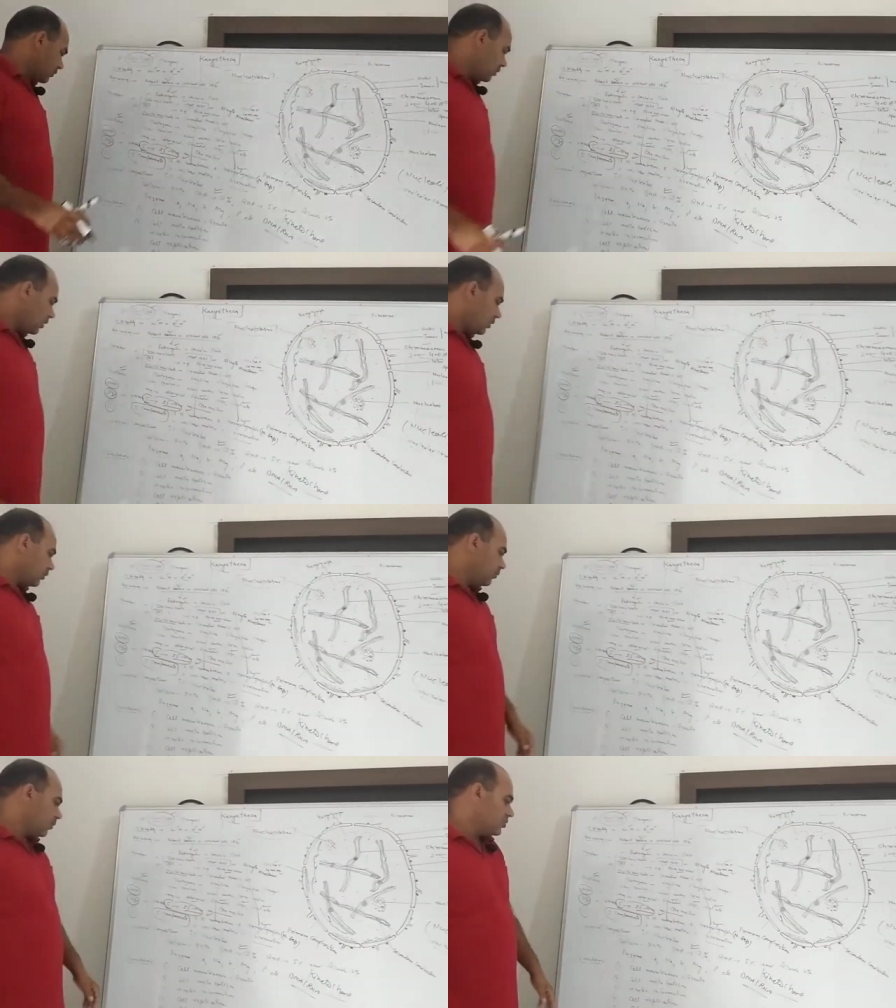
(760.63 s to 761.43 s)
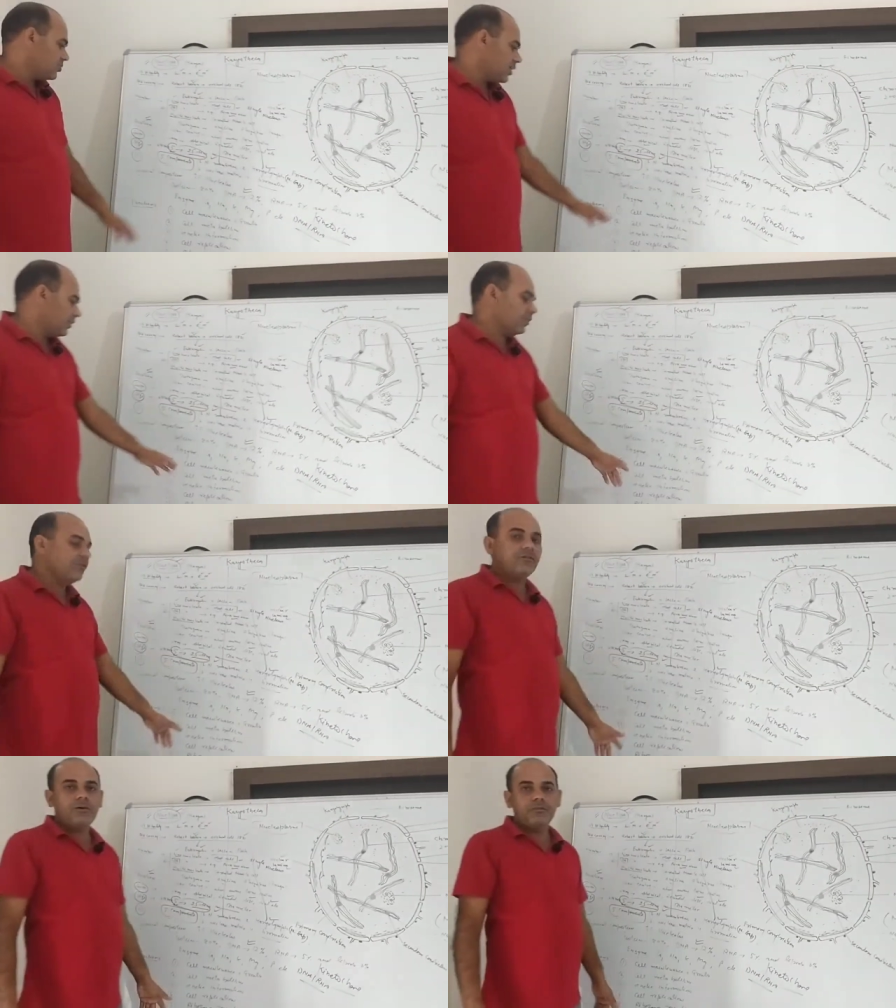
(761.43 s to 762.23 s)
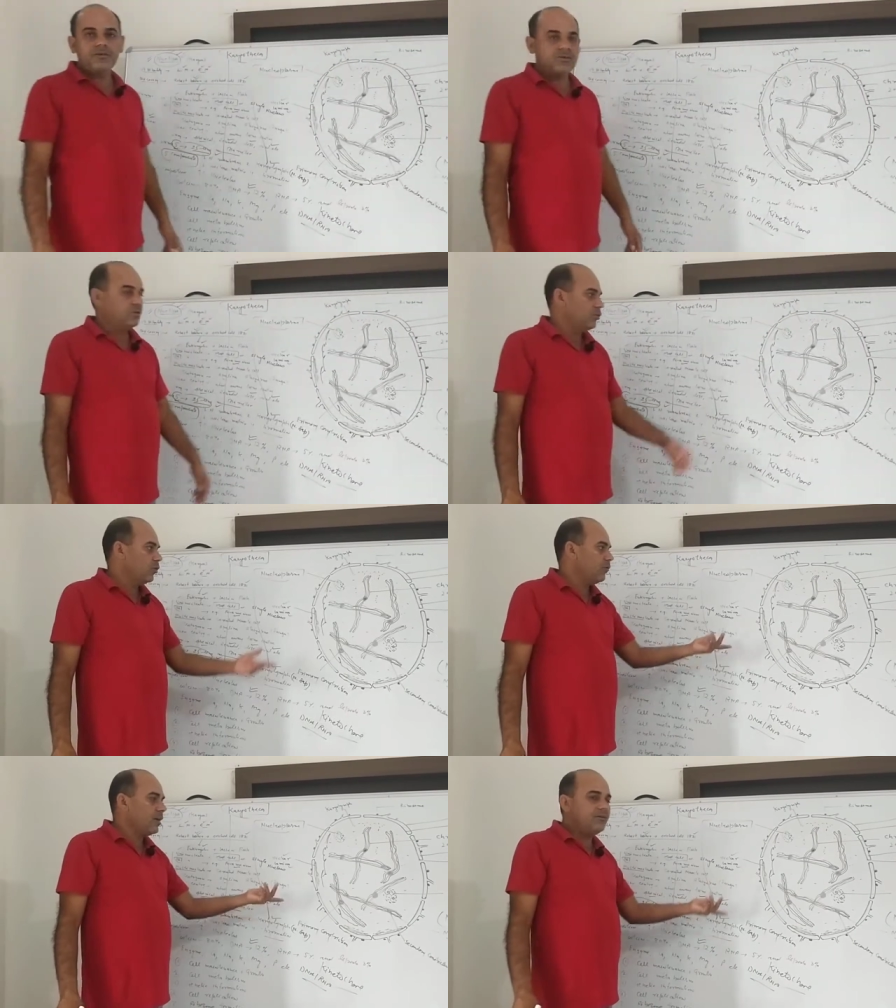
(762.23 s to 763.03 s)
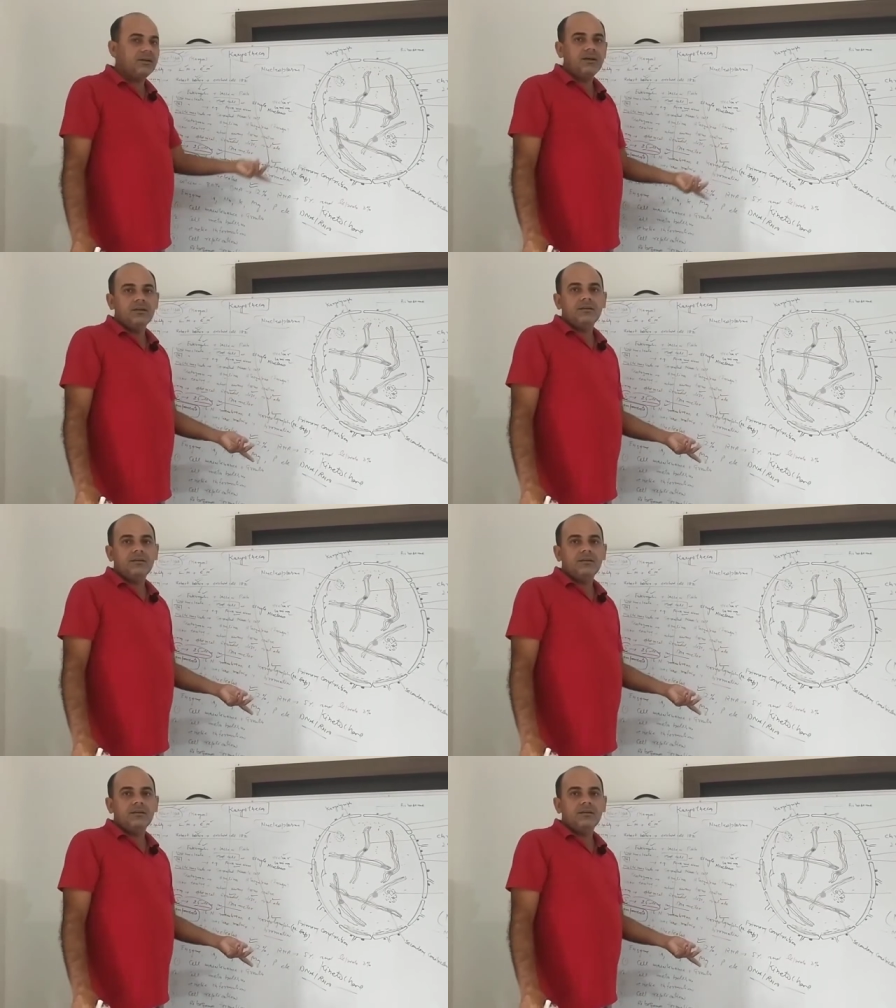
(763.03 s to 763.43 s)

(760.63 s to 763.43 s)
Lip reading: Third component, genetic information. You know very well.